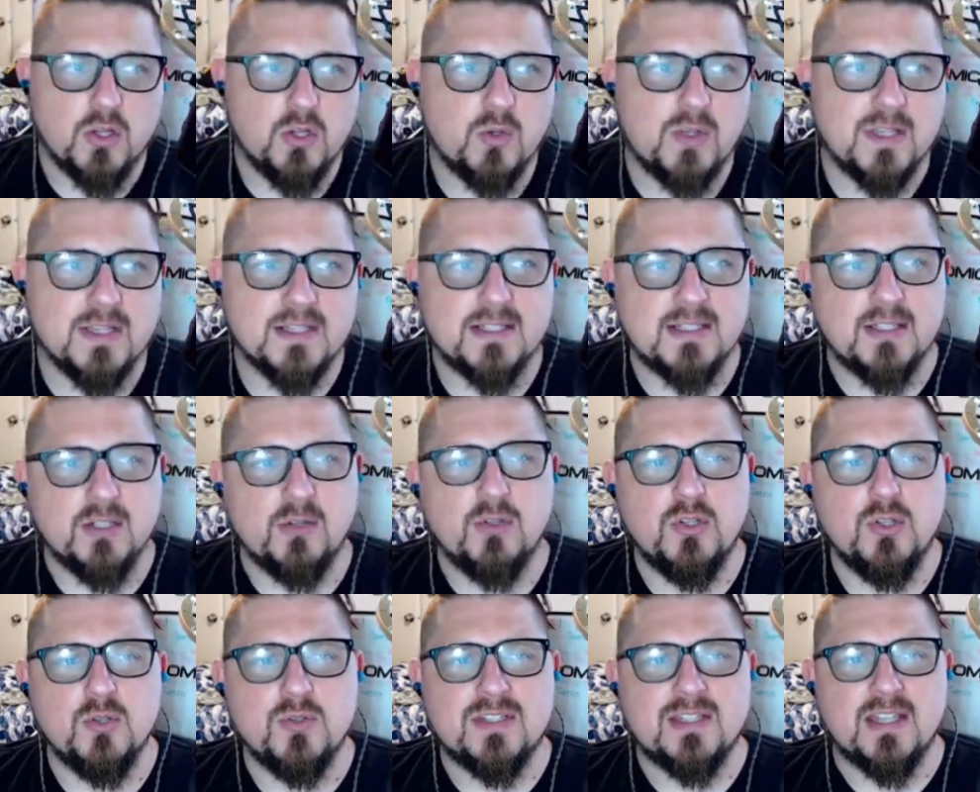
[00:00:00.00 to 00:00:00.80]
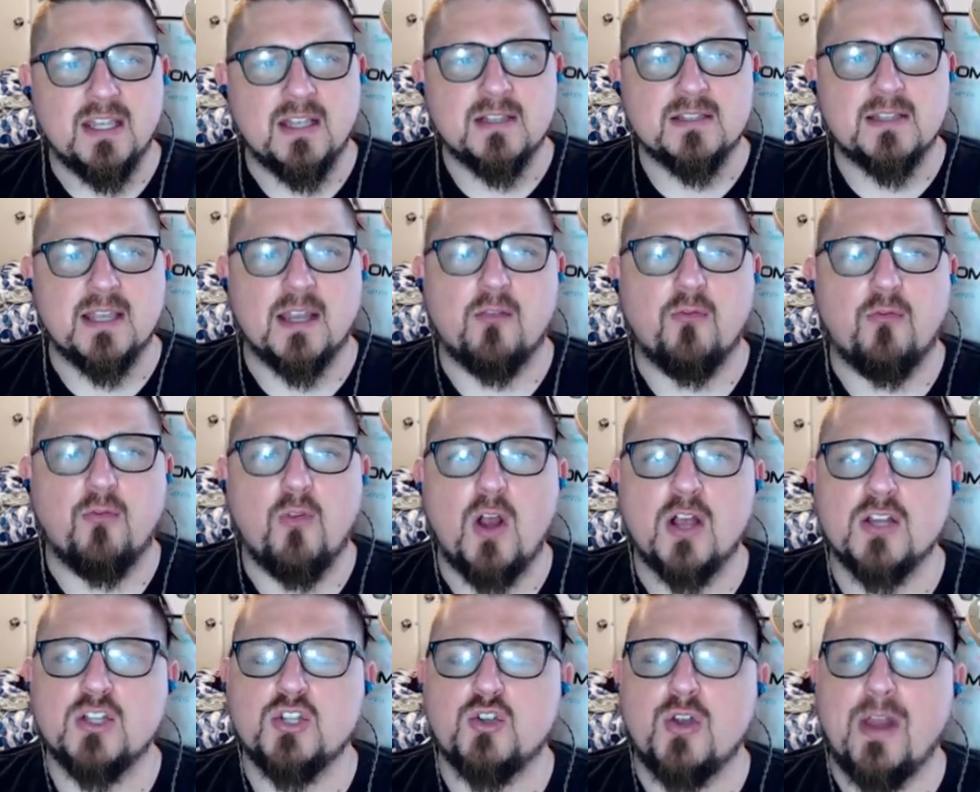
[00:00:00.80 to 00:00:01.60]
can still use things like
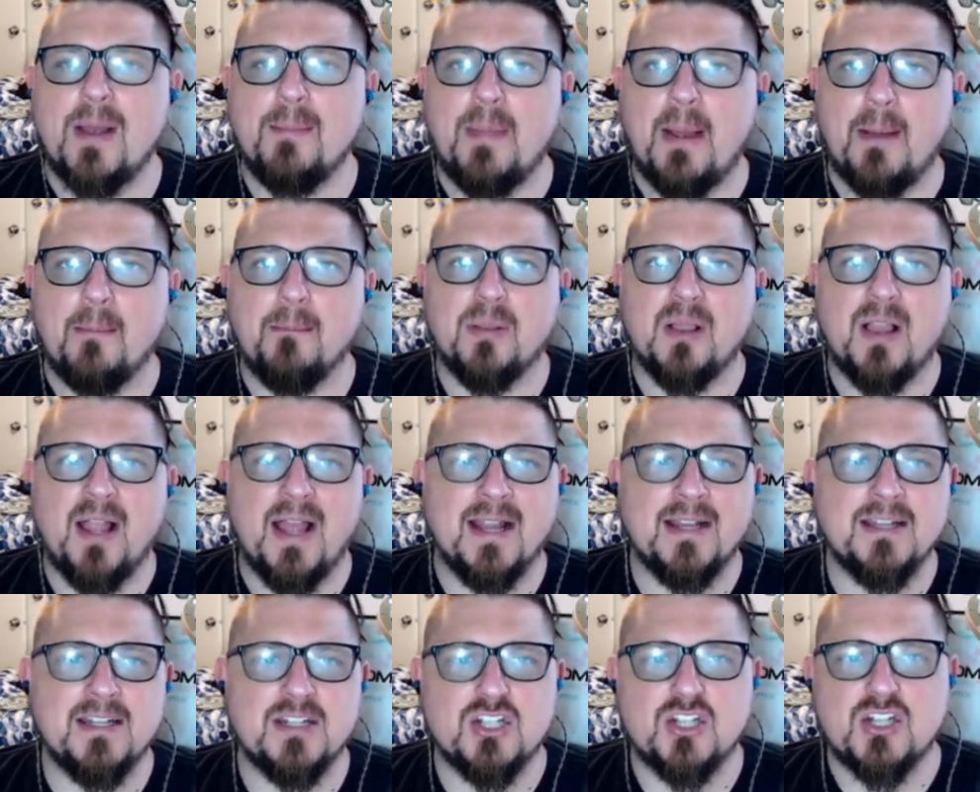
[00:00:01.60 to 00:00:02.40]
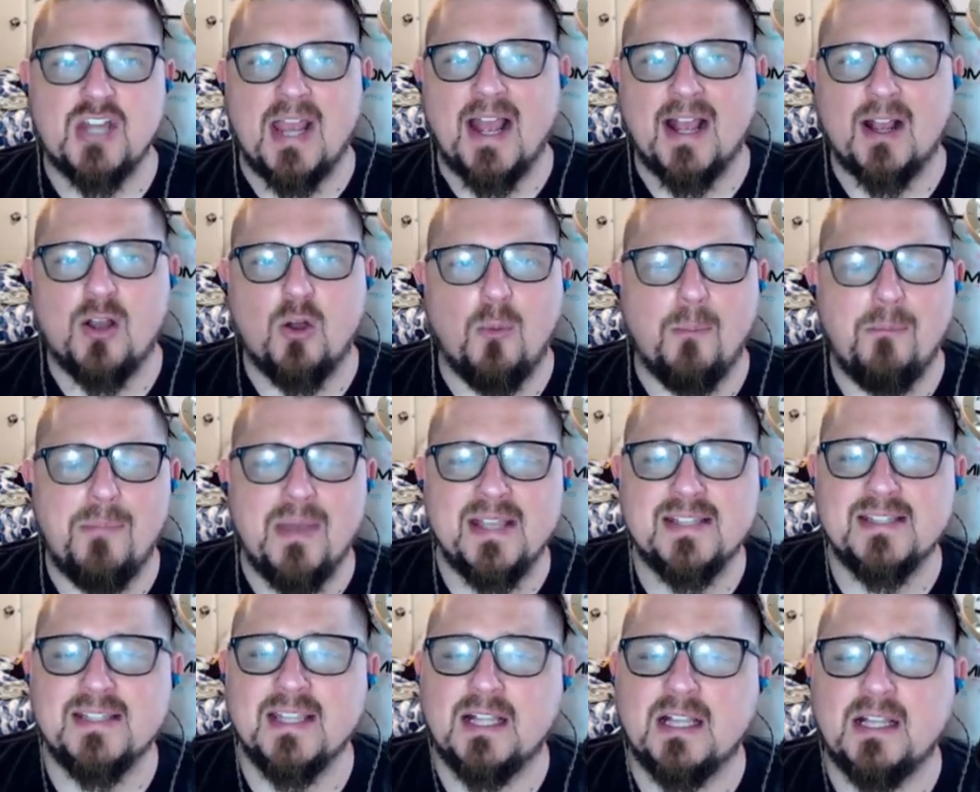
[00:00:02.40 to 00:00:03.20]
Frost Trap, Blind, Shackle,
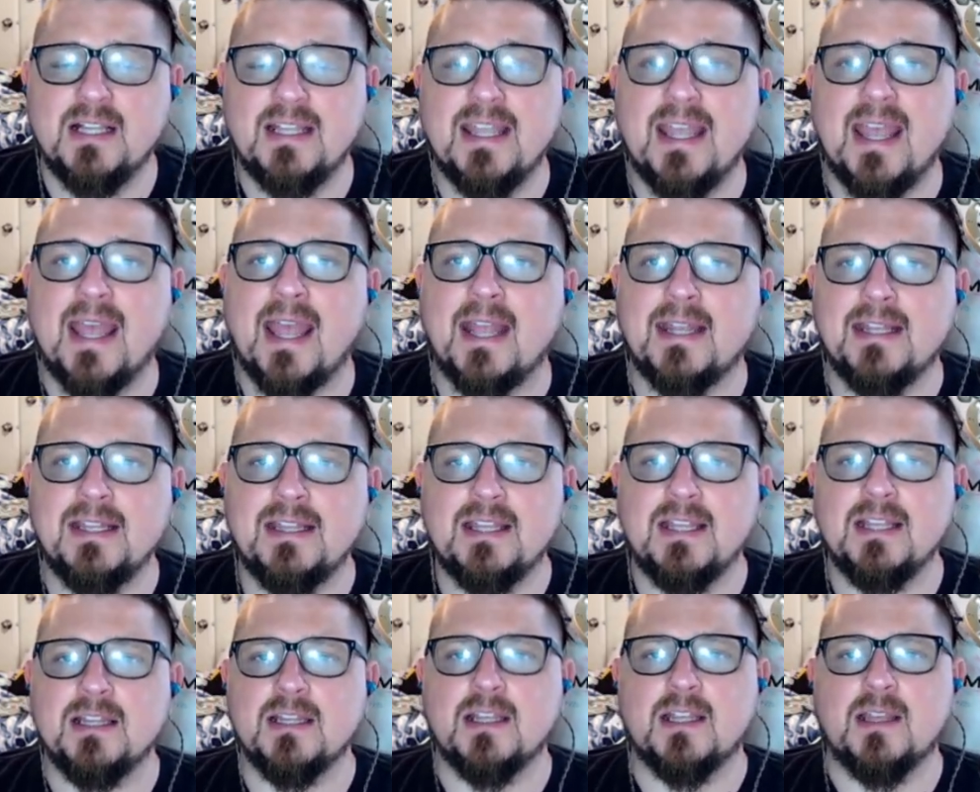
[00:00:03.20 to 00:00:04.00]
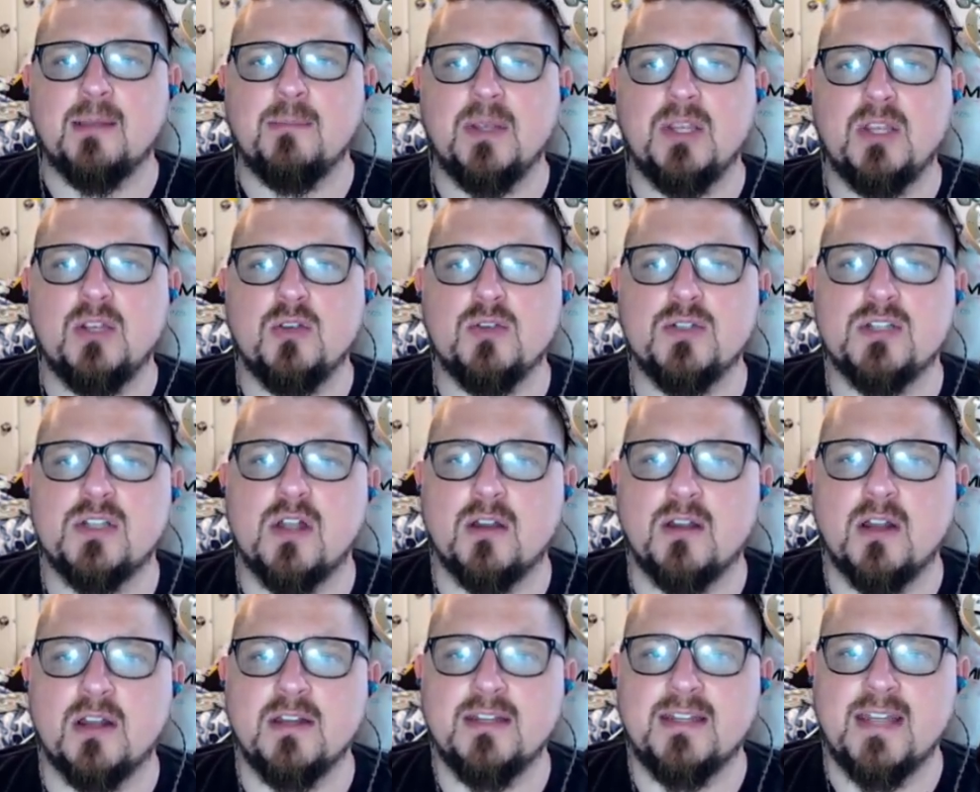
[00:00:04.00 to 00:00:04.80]
basically anything that can be used
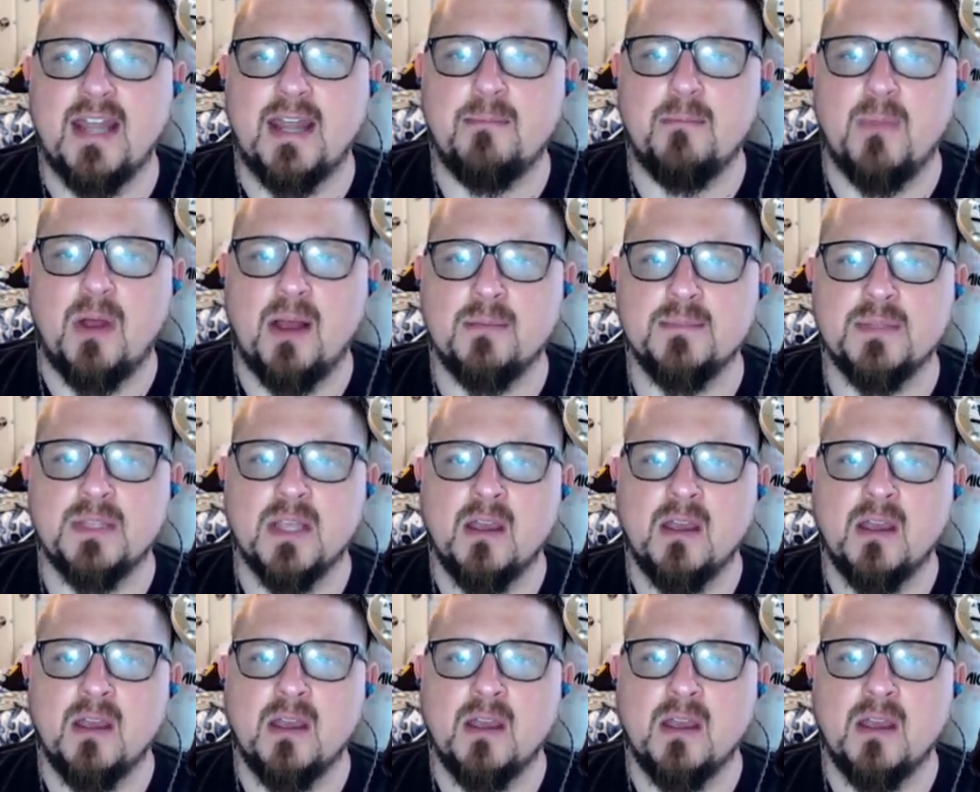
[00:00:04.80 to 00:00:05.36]
on undead mobs,